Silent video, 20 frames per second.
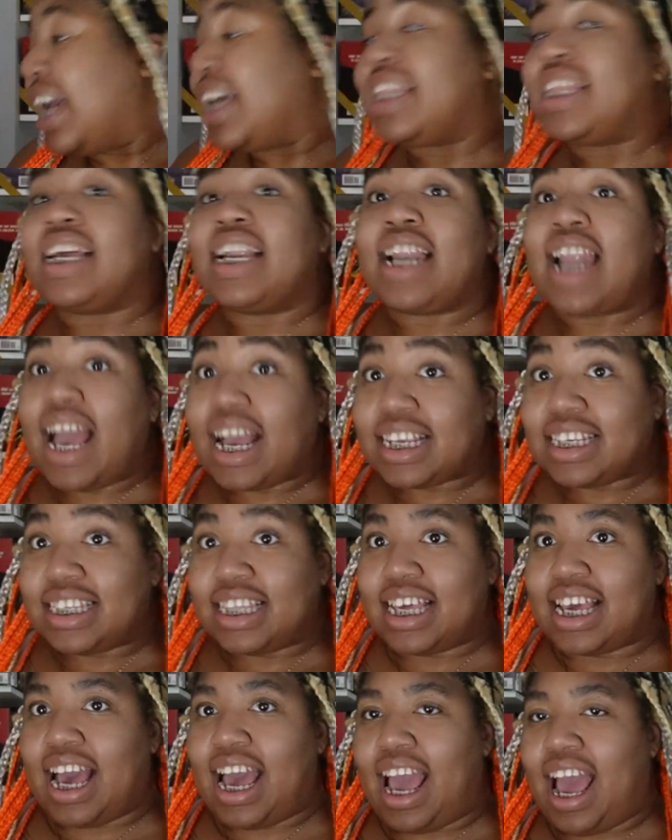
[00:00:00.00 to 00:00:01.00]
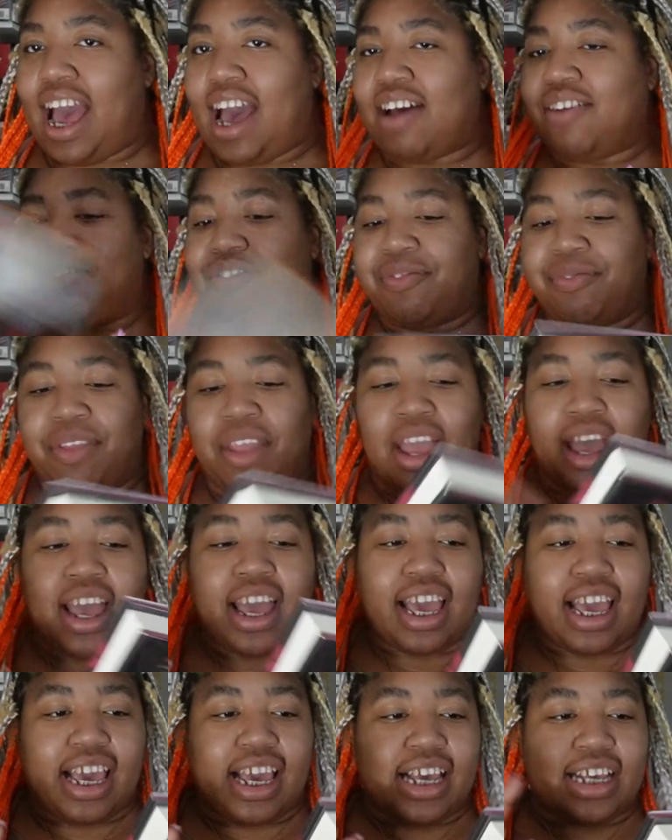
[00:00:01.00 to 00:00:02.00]
The next thing I have
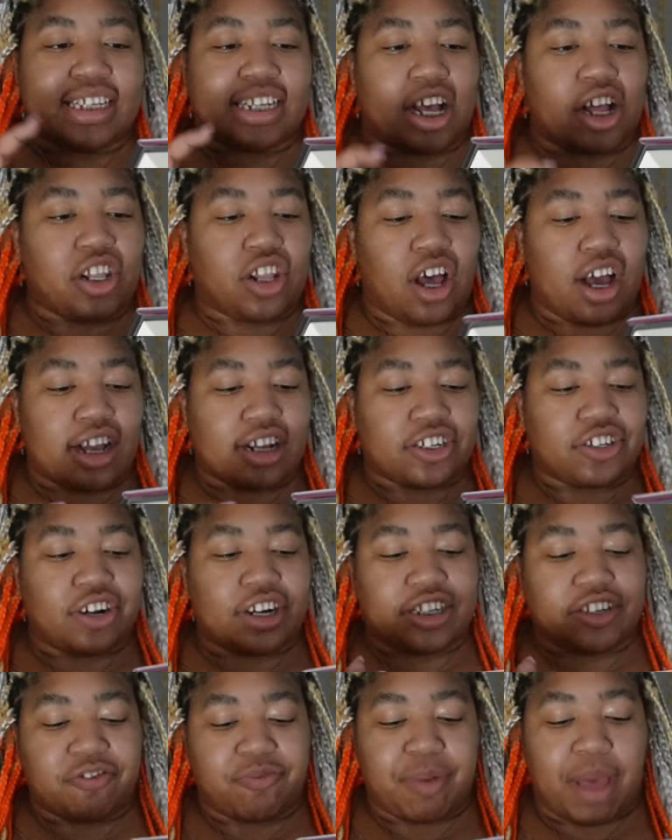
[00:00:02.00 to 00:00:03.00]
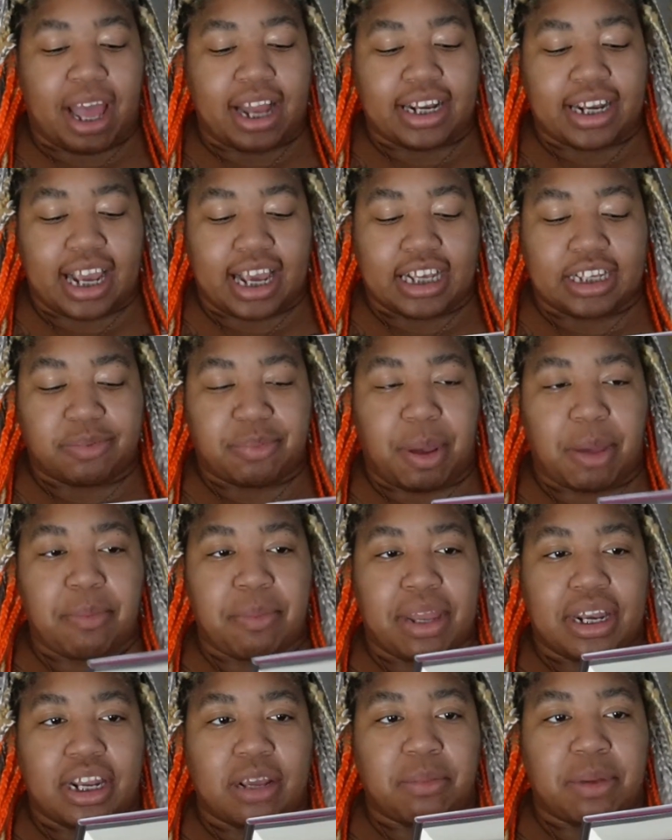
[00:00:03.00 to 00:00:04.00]
is A Long Stretch of Bad Days by
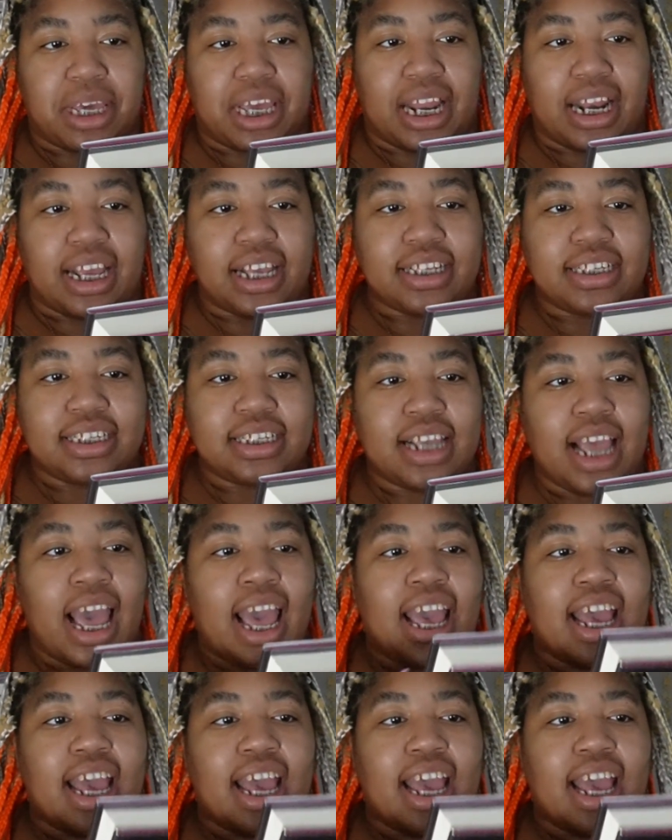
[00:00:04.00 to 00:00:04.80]
Mindy McGinnis.